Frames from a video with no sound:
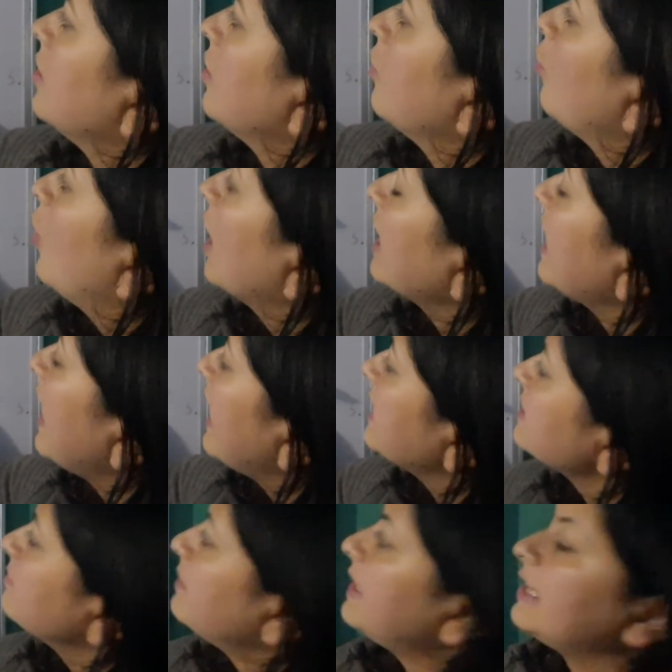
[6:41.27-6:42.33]
What
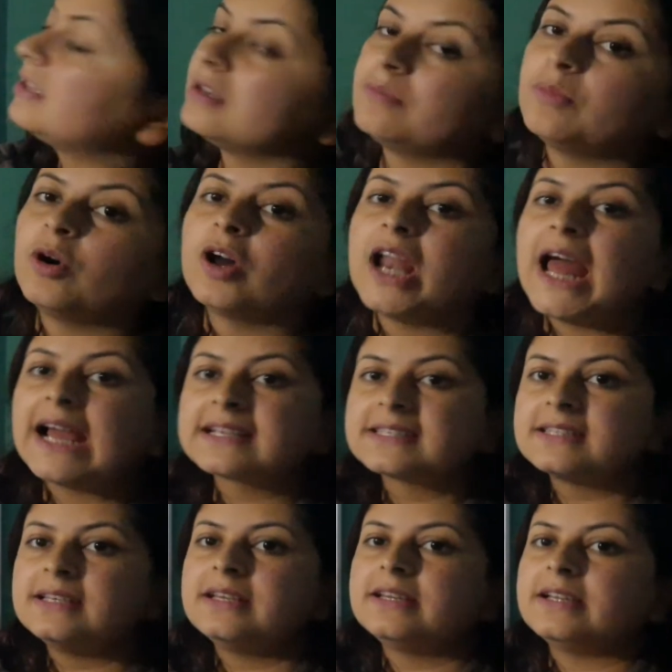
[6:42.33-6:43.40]
has made the ball
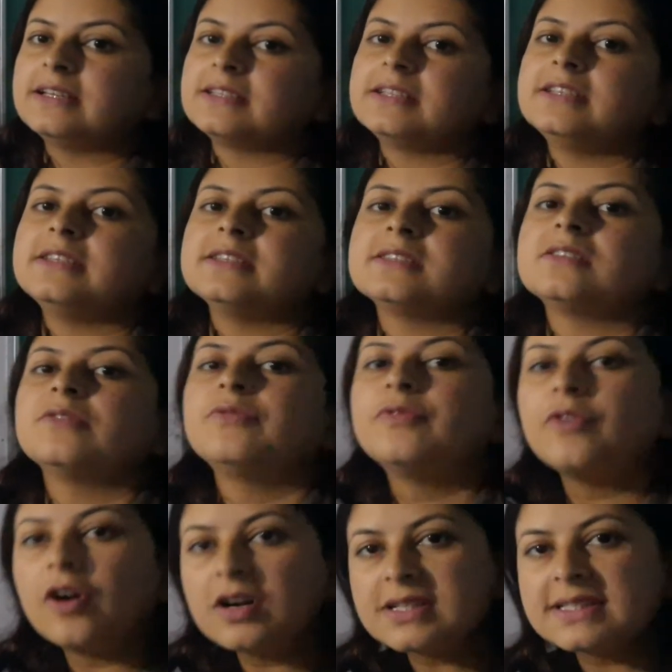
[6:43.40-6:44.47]
accelerate? It is the
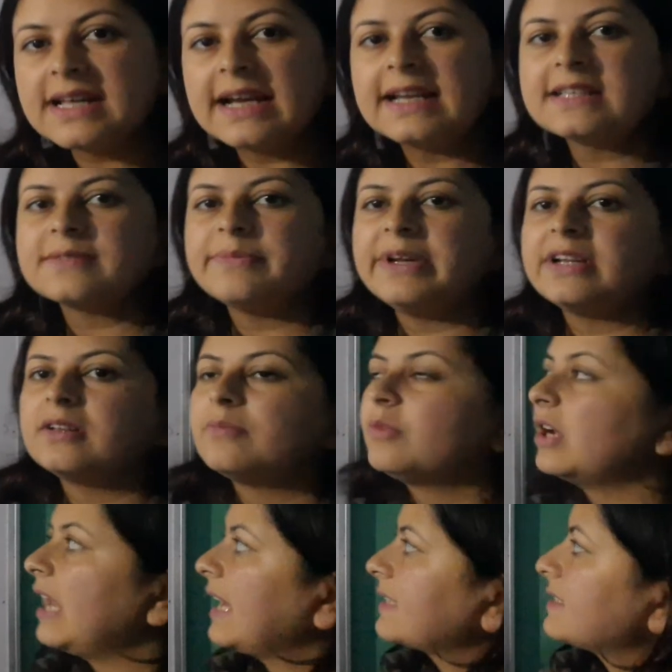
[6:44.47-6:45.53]
force that has made the
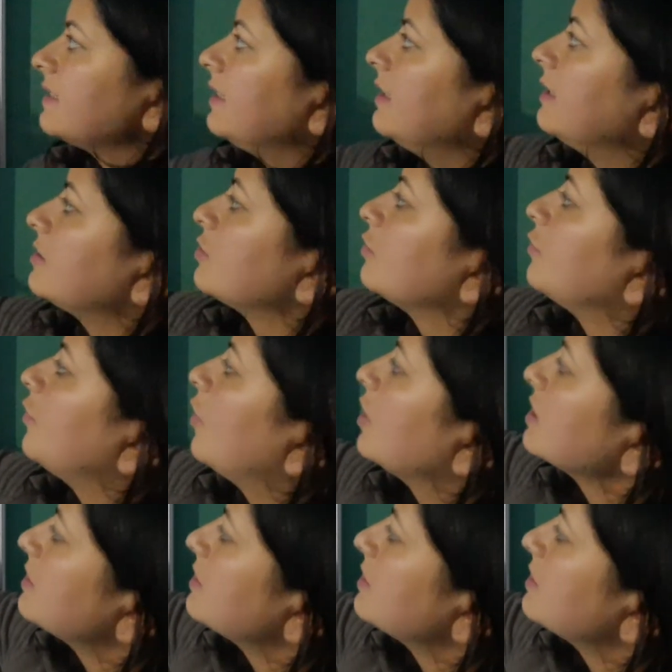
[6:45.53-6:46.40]
ball accelerate. So, force